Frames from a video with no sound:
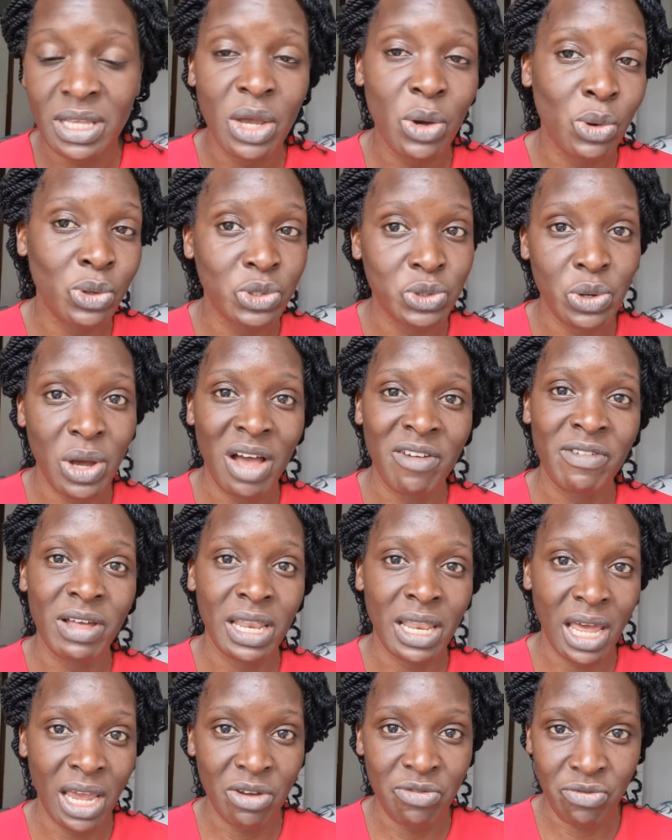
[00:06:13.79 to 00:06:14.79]
they also have
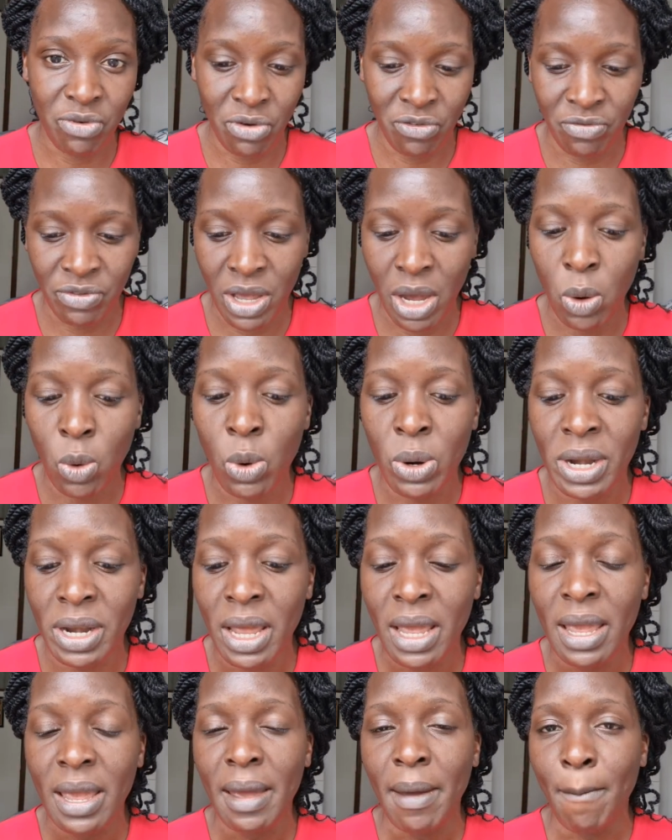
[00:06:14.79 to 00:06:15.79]
a life of their
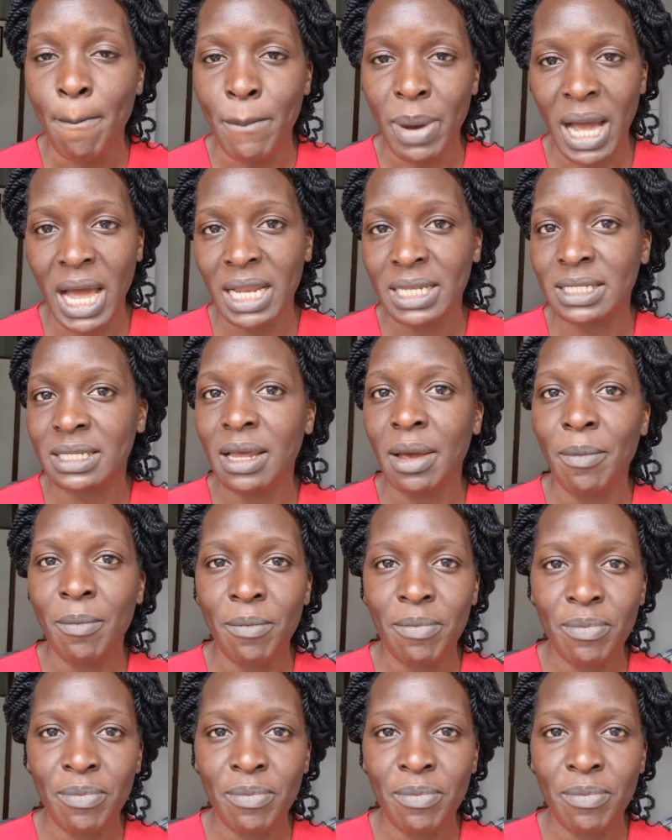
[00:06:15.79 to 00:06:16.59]
own. But